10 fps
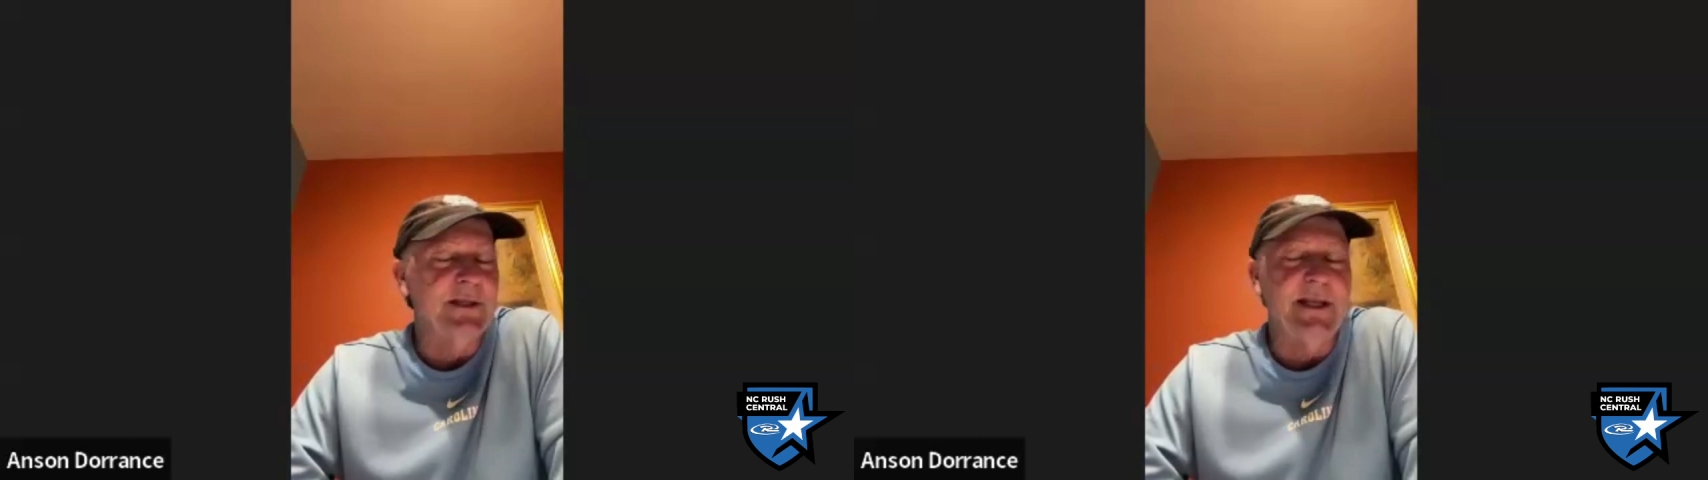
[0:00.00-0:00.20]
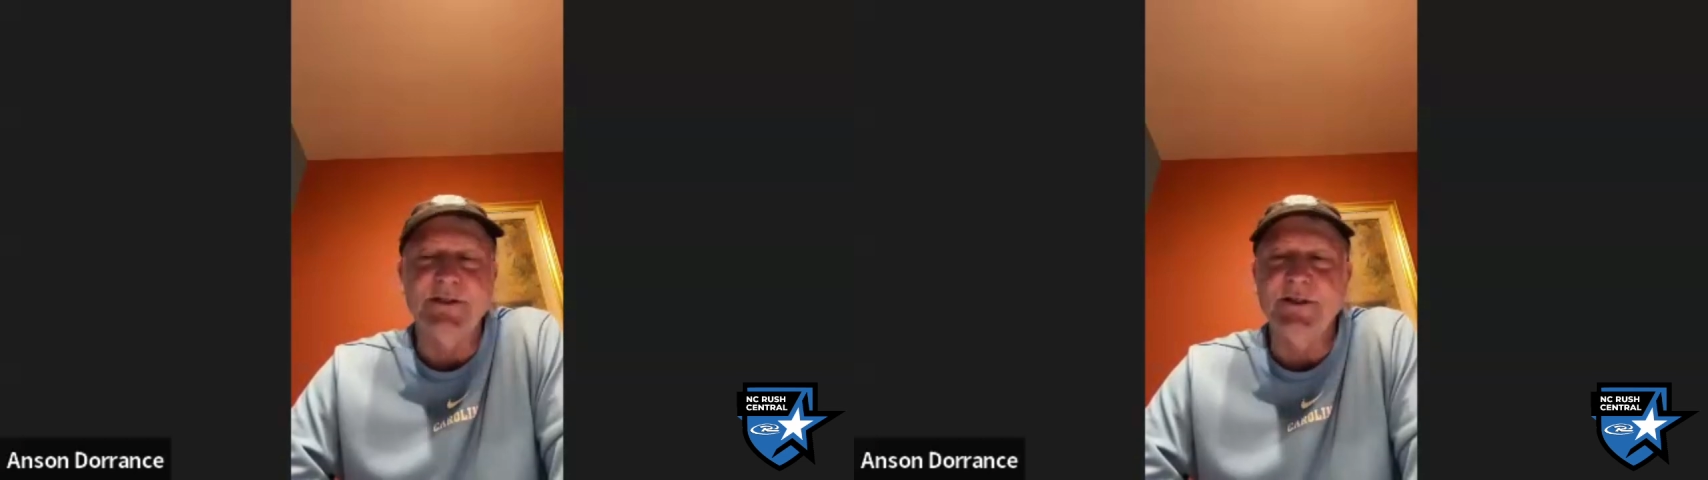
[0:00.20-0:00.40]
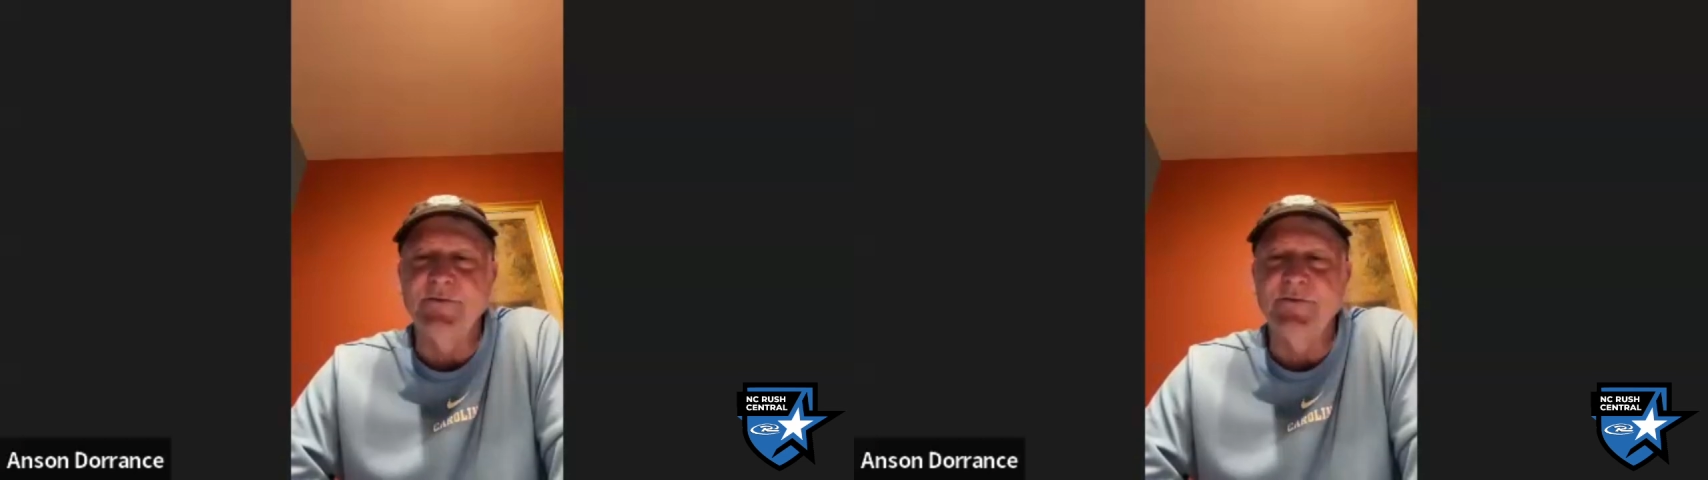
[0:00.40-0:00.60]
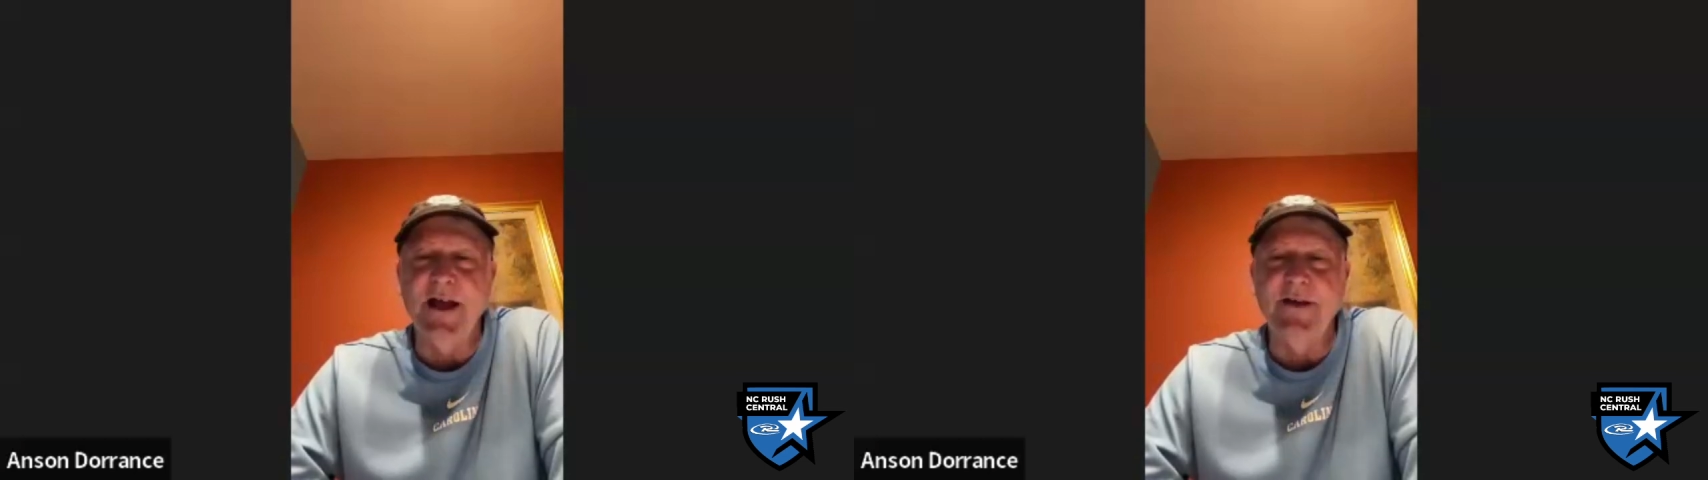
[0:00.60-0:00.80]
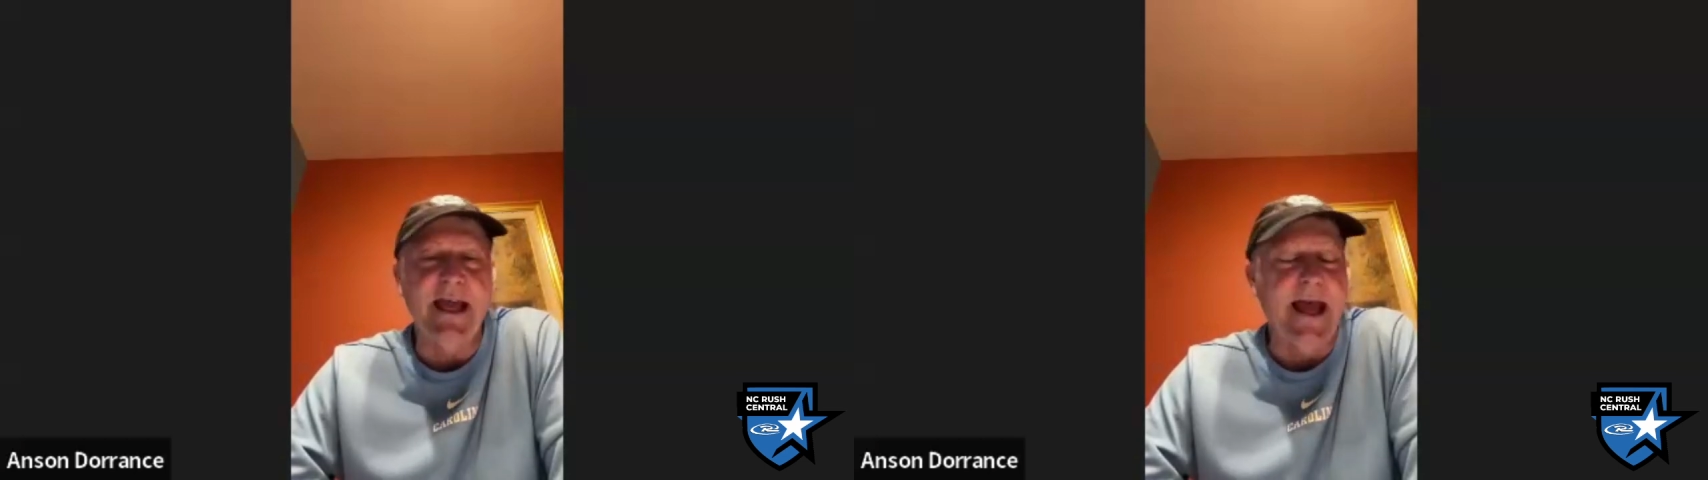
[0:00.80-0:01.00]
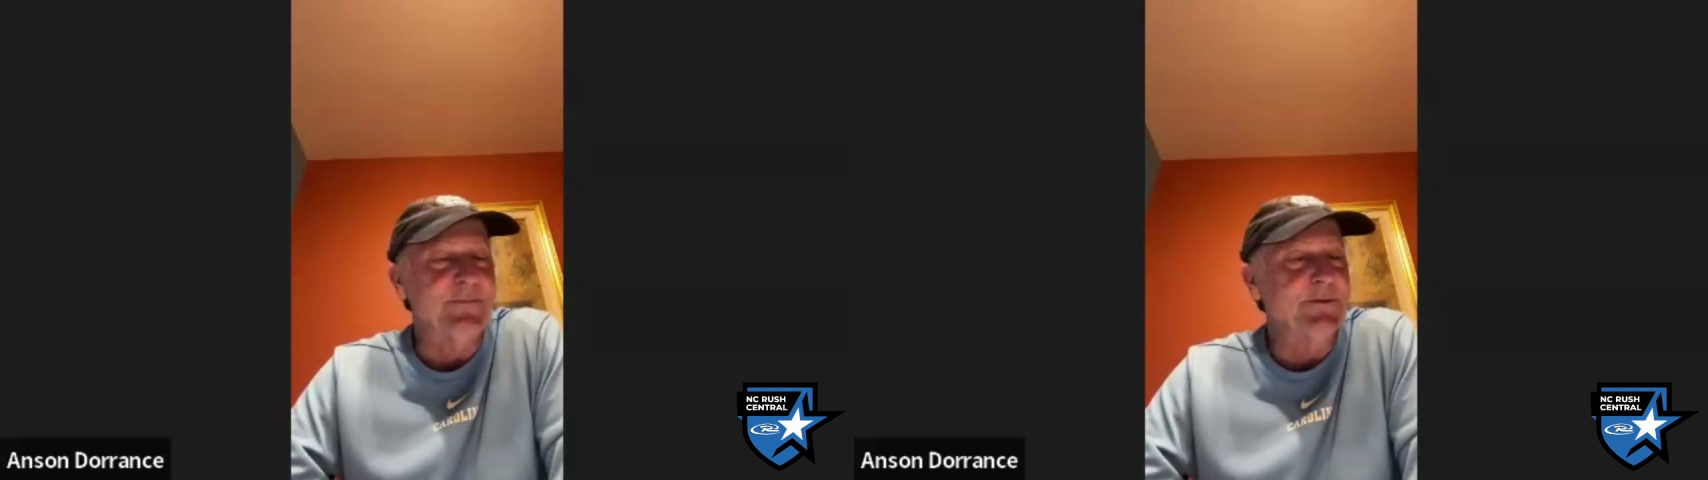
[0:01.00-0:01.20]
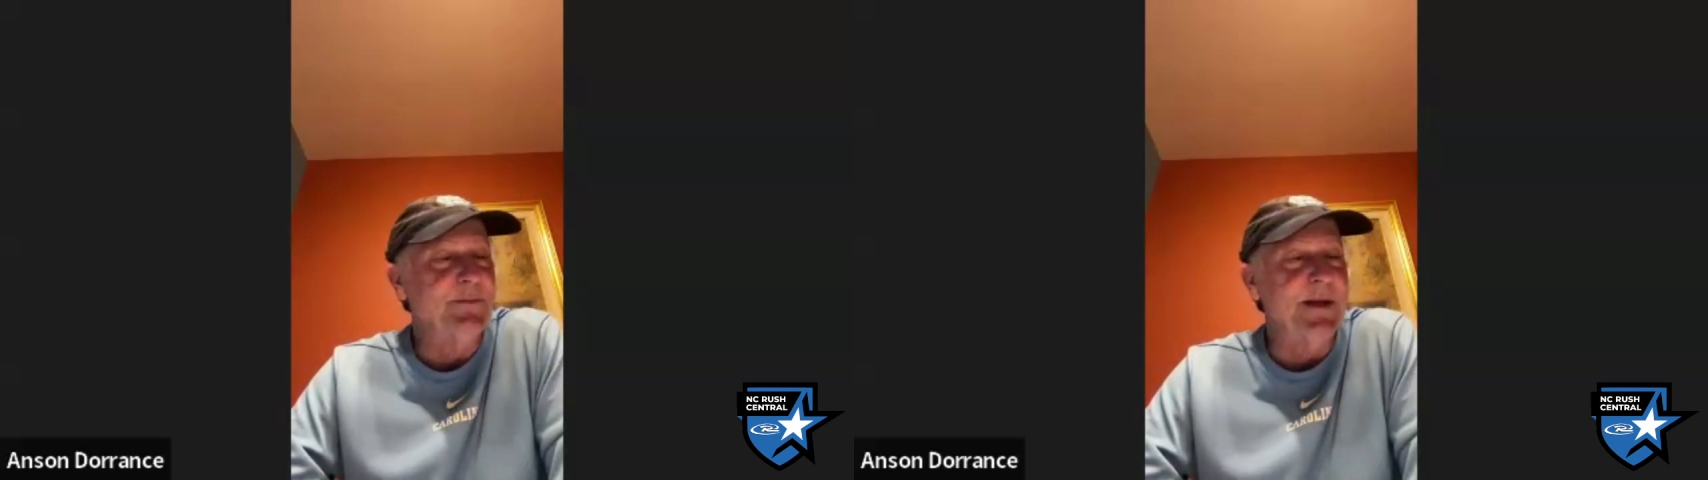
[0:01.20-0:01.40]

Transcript: with less than 5 caps.